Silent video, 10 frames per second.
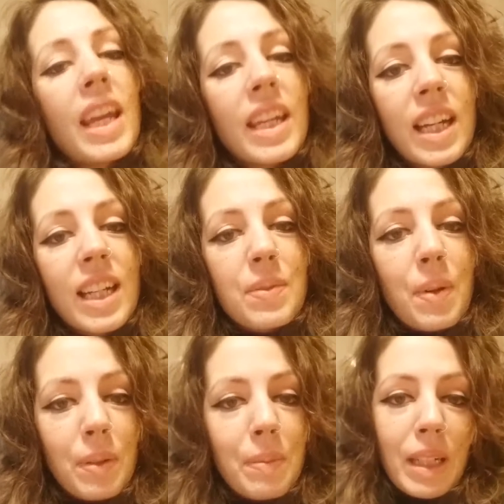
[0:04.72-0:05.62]
Hey guys,
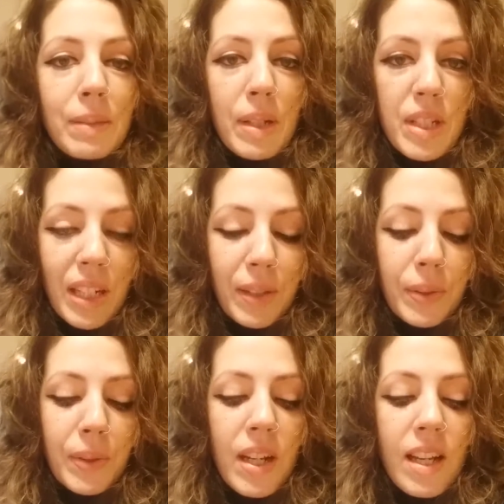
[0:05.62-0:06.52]
welcome back to my
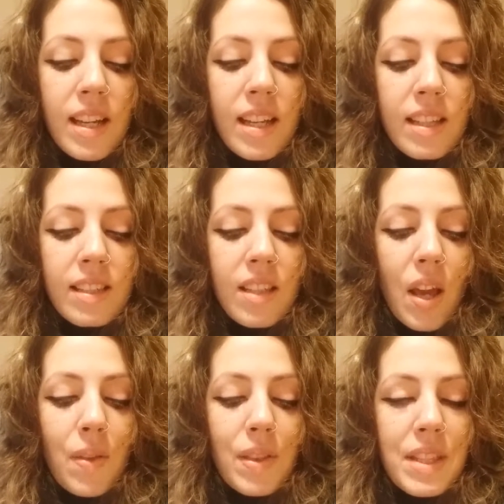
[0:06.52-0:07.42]
channel.
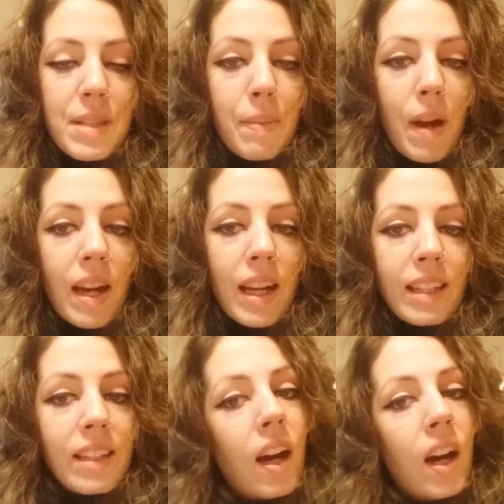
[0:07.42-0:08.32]
So this is
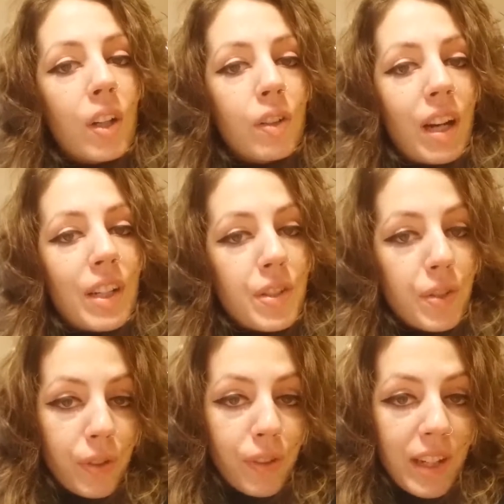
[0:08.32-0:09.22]
my car
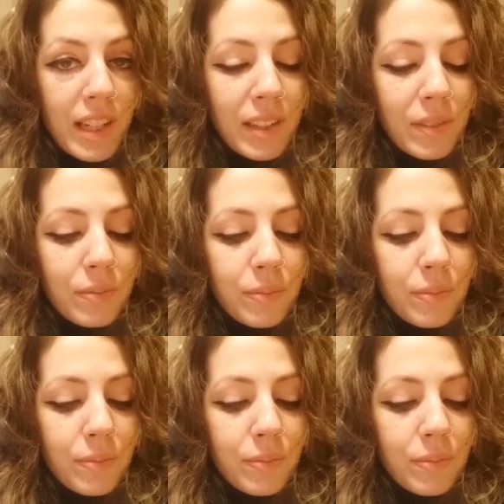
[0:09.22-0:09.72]
crash story.